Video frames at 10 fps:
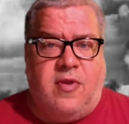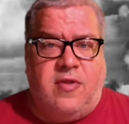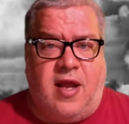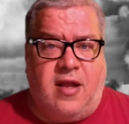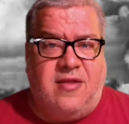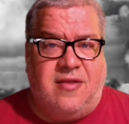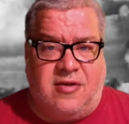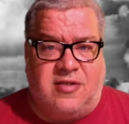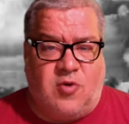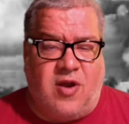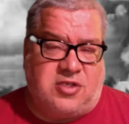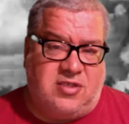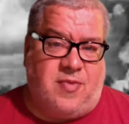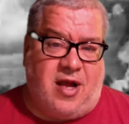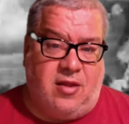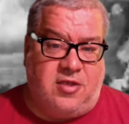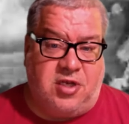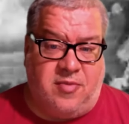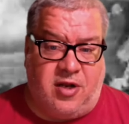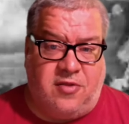that there's questions about
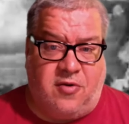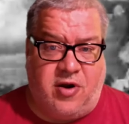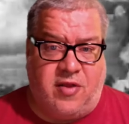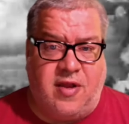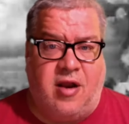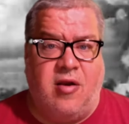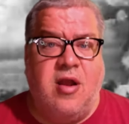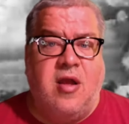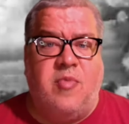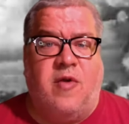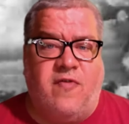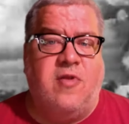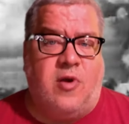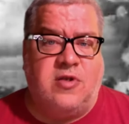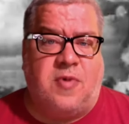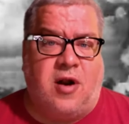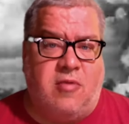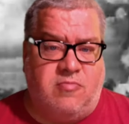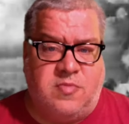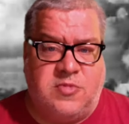legitimate authority there. But for the most part,
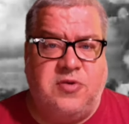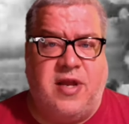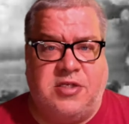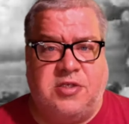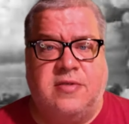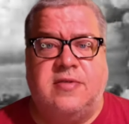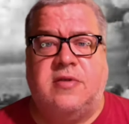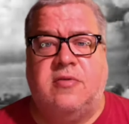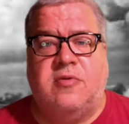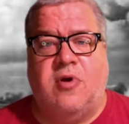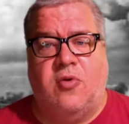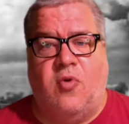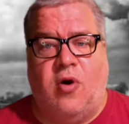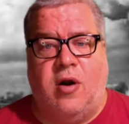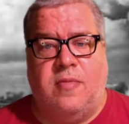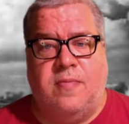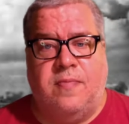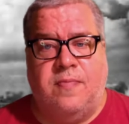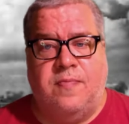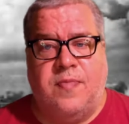two nations go to war.
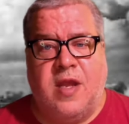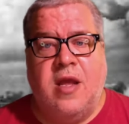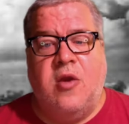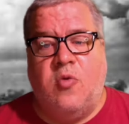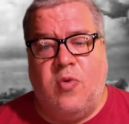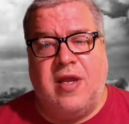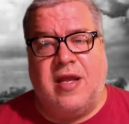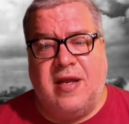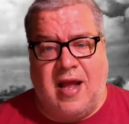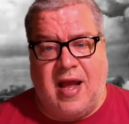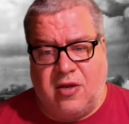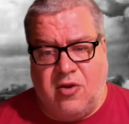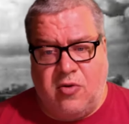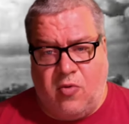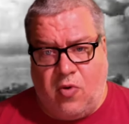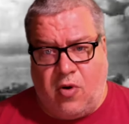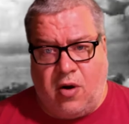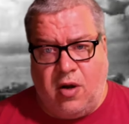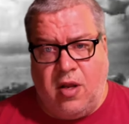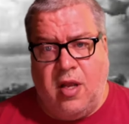We cannot go to
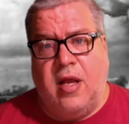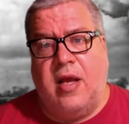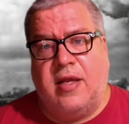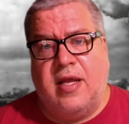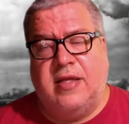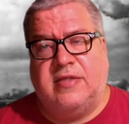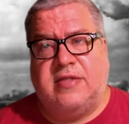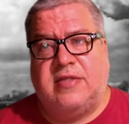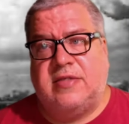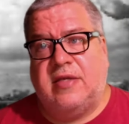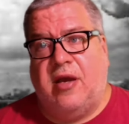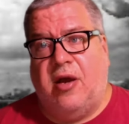war against